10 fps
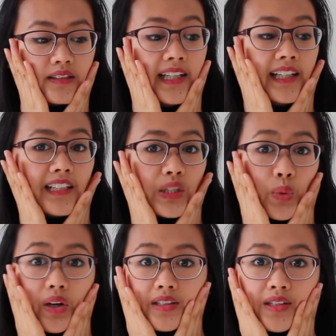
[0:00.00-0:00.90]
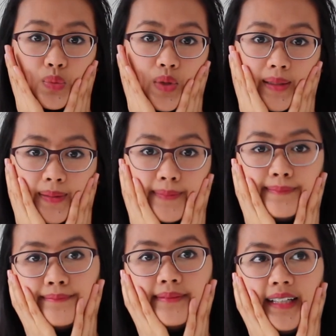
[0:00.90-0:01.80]
English words as well.
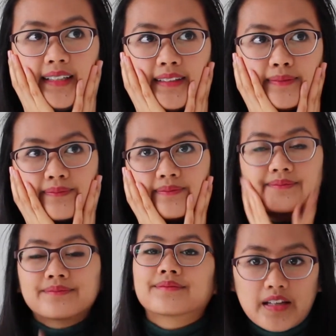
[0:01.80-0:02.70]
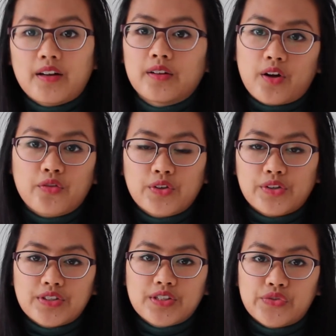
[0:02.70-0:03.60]
Of
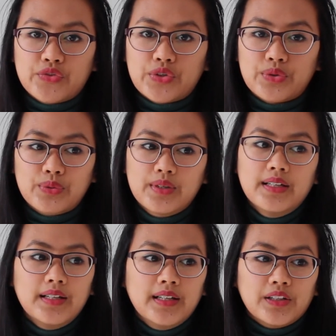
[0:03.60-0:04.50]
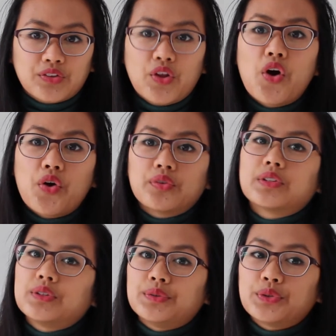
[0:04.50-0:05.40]
course, if you know
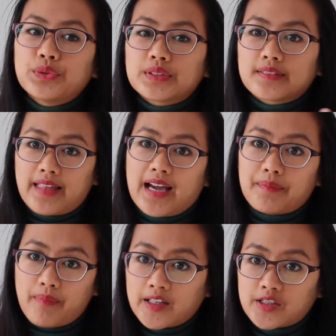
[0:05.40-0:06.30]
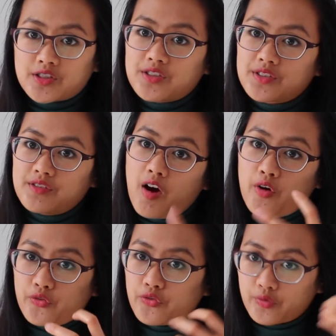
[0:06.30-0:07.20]
you use that much
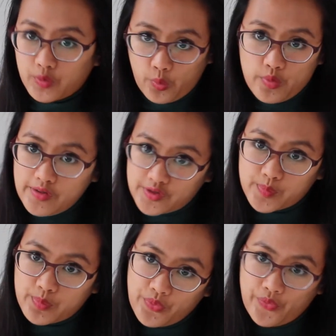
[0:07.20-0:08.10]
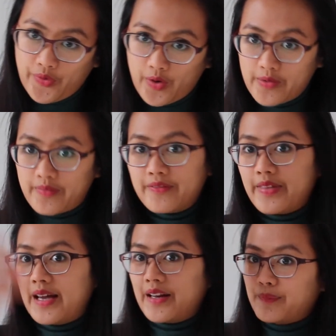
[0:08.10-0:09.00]
of crisp or
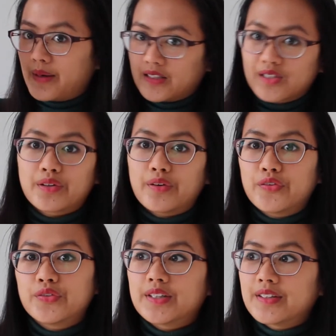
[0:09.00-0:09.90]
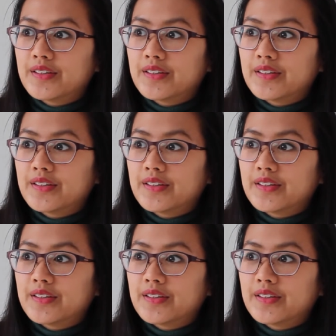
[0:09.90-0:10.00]
that much of